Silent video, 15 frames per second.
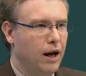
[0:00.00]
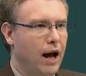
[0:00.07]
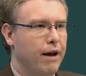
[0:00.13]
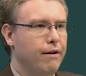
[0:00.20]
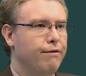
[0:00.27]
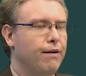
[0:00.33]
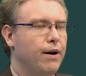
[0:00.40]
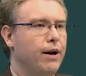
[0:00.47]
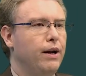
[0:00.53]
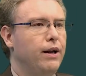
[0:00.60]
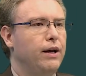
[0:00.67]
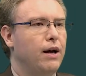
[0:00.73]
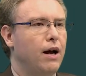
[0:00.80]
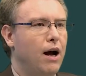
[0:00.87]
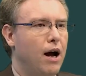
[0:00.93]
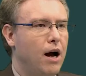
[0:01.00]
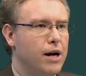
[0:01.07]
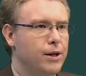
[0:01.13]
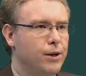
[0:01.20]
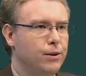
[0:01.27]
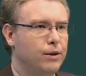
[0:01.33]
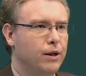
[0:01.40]
And finally,
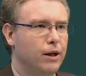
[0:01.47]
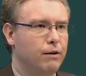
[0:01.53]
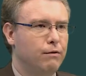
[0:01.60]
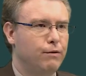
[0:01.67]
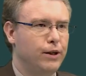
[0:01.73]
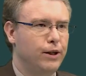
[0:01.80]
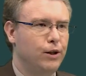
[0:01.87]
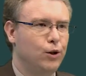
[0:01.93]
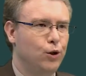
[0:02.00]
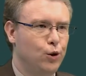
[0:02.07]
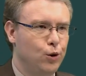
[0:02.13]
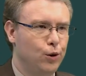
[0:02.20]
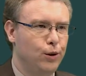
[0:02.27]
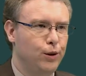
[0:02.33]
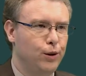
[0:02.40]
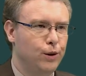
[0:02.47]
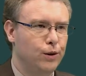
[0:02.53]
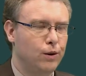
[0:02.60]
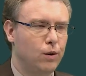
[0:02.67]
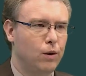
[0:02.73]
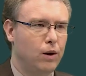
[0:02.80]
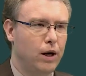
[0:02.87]
are you delivering good
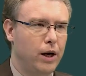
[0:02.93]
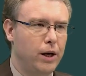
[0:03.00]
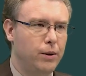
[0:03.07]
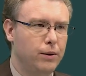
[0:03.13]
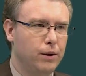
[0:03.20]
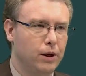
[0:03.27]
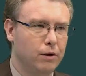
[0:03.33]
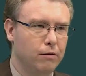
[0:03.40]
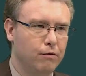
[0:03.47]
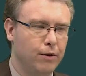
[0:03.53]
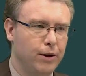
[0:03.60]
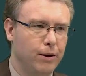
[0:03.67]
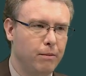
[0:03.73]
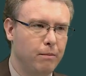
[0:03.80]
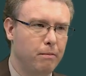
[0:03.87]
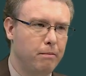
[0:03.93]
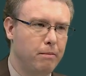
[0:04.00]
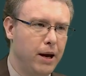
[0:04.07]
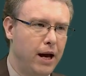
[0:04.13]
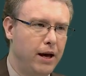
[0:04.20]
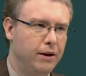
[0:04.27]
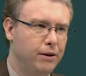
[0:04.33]
news or are you delivering
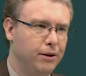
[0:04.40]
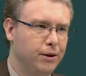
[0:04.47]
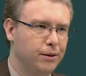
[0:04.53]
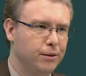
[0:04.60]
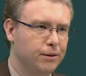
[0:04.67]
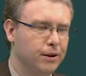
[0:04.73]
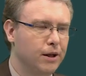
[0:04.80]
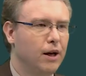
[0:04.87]
bad news?